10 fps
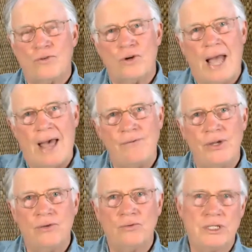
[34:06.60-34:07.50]
For
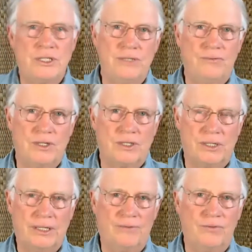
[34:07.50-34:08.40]
having received this
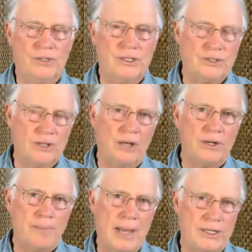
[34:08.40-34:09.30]
gift, this
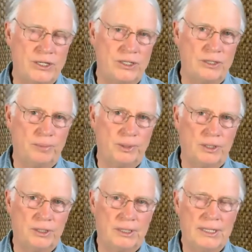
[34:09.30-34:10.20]

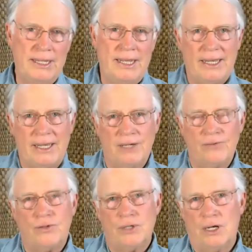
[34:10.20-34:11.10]
unimaginable
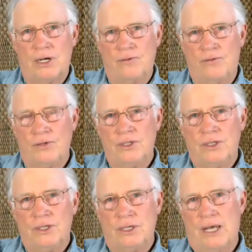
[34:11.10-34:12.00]
gift of
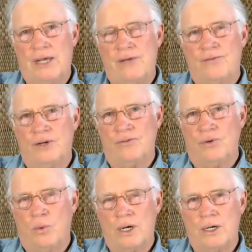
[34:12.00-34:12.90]
life, of
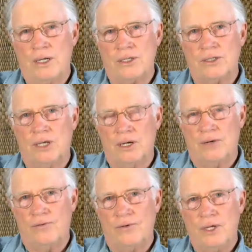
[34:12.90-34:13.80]
awareness,
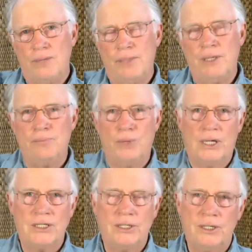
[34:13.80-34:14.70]
of being
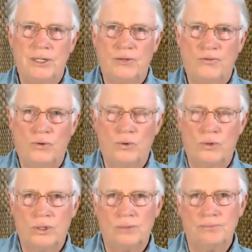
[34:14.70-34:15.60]
present
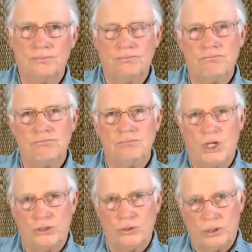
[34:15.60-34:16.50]
for
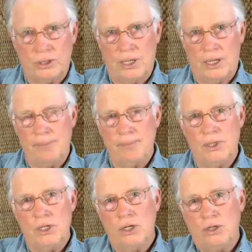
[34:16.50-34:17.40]
a short time,
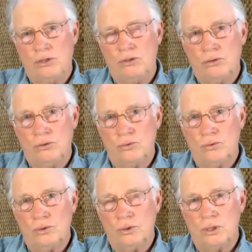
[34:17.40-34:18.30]
to
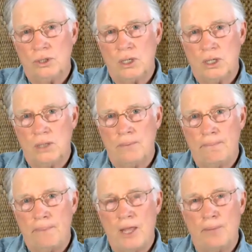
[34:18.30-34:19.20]

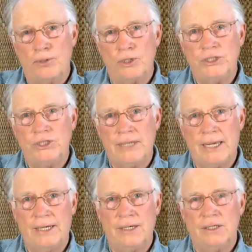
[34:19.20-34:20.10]

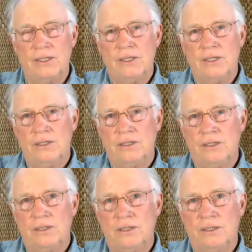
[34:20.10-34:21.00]
appreciate
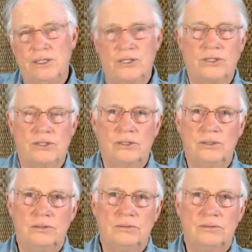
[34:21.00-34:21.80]
this